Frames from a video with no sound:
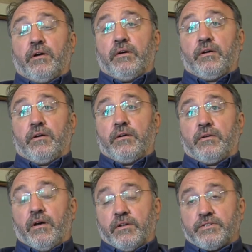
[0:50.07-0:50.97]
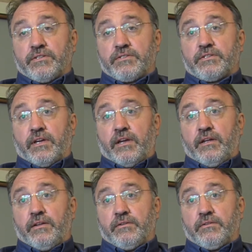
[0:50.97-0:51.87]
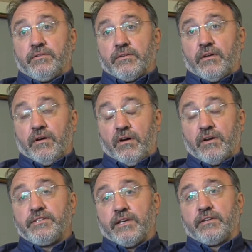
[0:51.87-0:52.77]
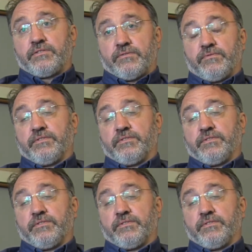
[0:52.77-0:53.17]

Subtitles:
artists and architects of the